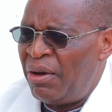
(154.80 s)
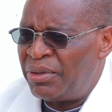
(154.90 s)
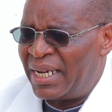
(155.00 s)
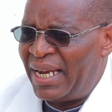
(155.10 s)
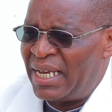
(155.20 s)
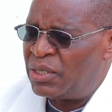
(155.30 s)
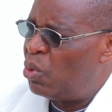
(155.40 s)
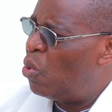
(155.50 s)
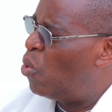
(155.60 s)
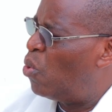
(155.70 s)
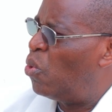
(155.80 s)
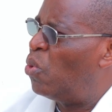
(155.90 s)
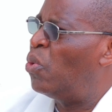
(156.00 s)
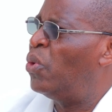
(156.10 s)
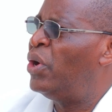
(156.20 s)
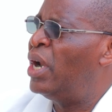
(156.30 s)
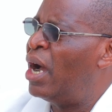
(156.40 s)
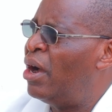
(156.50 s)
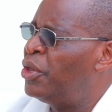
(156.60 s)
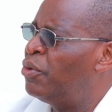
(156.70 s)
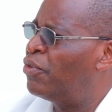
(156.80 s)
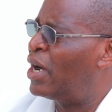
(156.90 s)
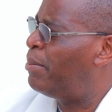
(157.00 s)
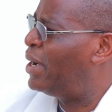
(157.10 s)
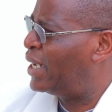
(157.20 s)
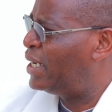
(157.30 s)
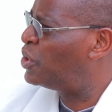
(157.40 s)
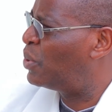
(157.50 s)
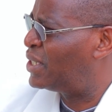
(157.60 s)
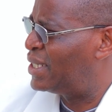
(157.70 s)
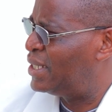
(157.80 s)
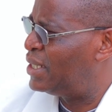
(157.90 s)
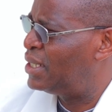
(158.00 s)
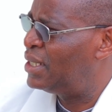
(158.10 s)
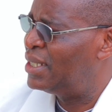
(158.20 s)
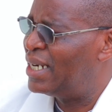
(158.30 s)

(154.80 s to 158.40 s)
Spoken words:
Now tell us, now you've come again to Aslead,